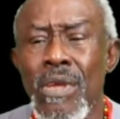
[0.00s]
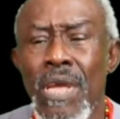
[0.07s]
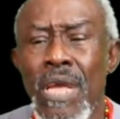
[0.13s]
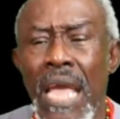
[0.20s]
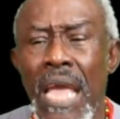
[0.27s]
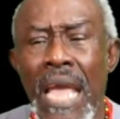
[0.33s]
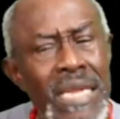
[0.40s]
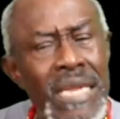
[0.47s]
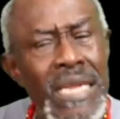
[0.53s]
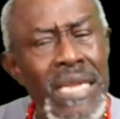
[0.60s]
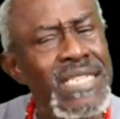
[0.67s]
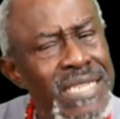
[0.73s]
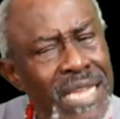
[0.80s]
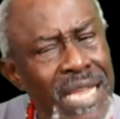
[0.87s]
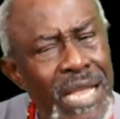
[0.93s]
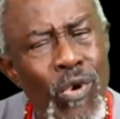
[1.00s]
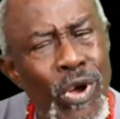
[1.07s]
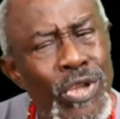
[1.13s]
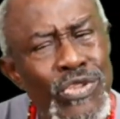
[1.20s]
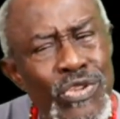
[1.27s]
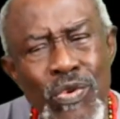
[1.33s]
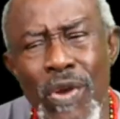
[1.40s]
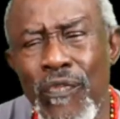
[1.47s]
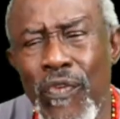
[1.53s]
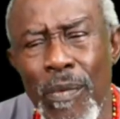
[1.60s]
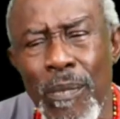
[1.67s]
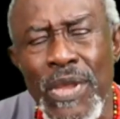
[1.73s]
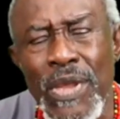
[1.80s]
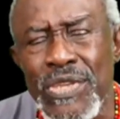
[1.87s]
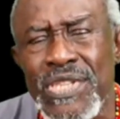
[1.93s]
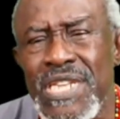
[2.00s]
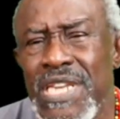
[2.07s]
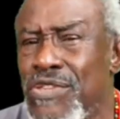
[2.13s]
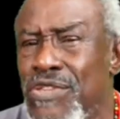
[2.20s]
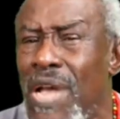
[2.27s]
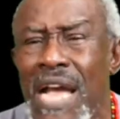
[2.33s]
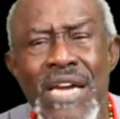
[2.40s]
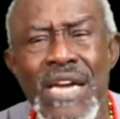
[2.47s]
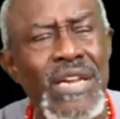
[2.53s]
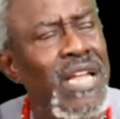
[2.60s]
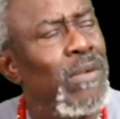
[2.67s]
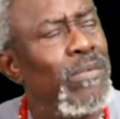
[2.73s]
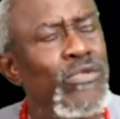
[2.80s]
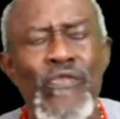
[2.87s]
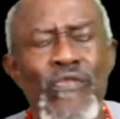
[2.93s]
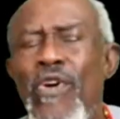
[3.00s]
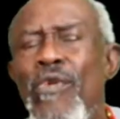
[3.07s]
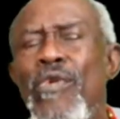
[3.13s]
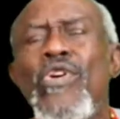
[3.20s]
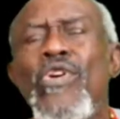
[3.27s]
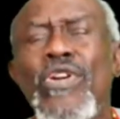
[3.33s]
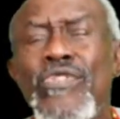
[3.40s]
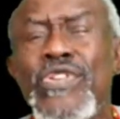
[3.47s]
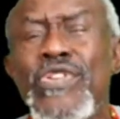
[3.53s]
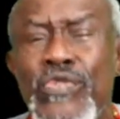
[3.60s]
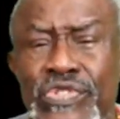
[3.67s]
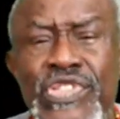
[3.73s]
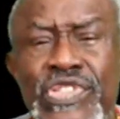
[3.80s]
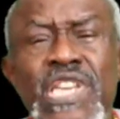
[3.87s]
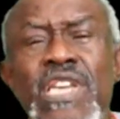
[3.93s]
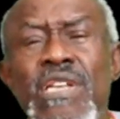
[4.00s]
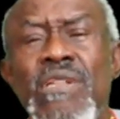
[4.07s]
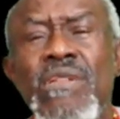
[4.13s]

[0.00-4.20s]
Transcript: and they still won't do it for me to steal, so I gotta come to a foreign country to steal.